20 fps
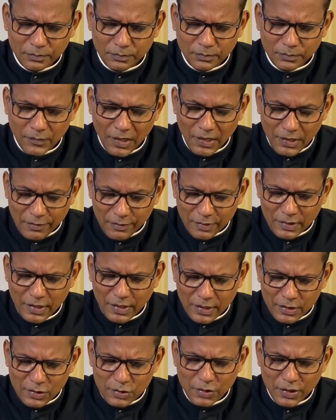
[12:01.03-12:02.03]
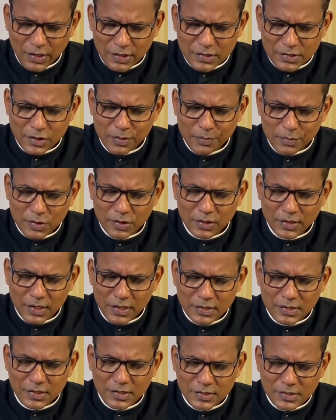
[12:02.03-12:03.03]
And even then, today, scripture
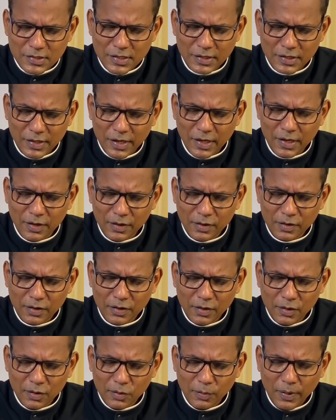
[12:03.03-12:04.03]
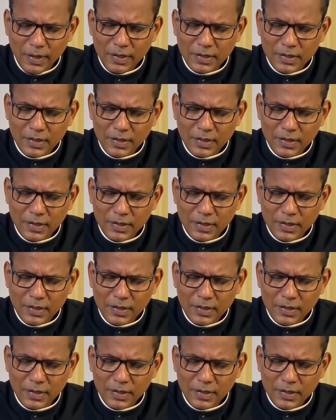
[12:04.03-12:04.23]
tells us that they went